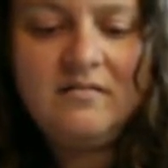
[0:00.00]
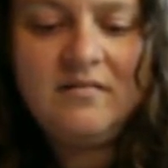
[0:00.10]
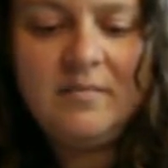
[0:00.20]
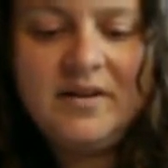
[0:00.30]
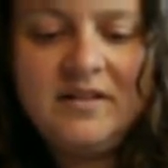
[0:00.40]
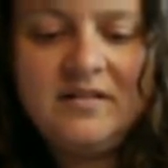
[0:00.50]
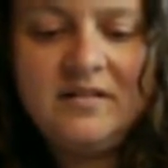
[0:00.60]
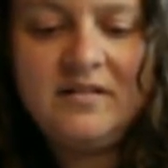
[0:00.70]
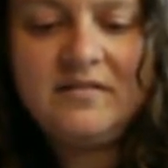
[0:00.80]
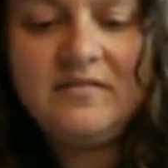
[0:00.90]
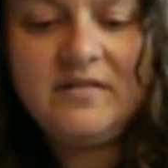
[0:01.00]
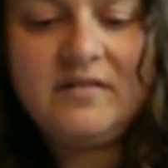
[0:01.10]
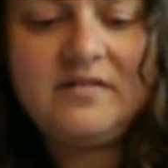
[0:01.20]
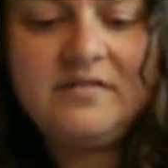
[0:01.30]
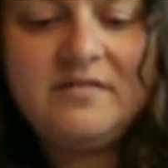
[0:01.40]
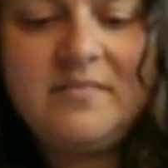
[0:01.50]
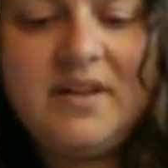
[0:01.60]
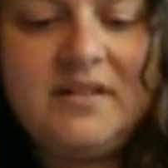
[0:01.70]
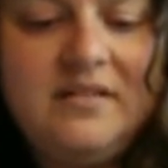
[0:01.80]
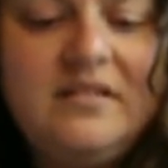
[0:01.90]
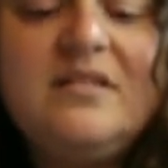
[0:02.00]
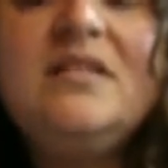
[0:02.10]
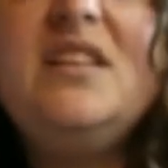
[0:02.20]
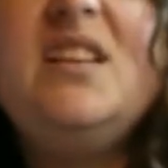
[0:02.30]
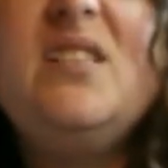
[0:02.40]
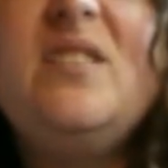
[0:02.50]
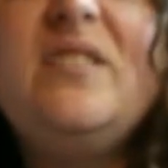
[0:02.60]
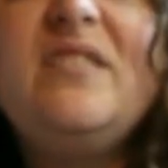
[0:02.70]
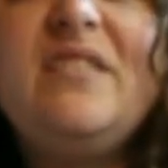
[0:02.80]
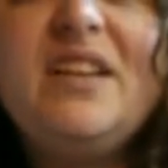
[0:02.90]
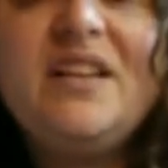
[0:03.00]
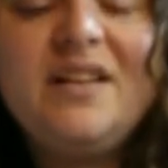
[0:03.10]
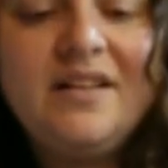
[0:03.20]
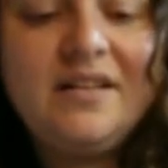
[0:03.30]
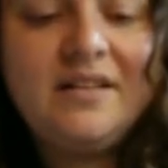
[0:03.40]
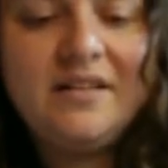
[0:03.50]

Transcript: rubbing it into the fur just to make it ewy.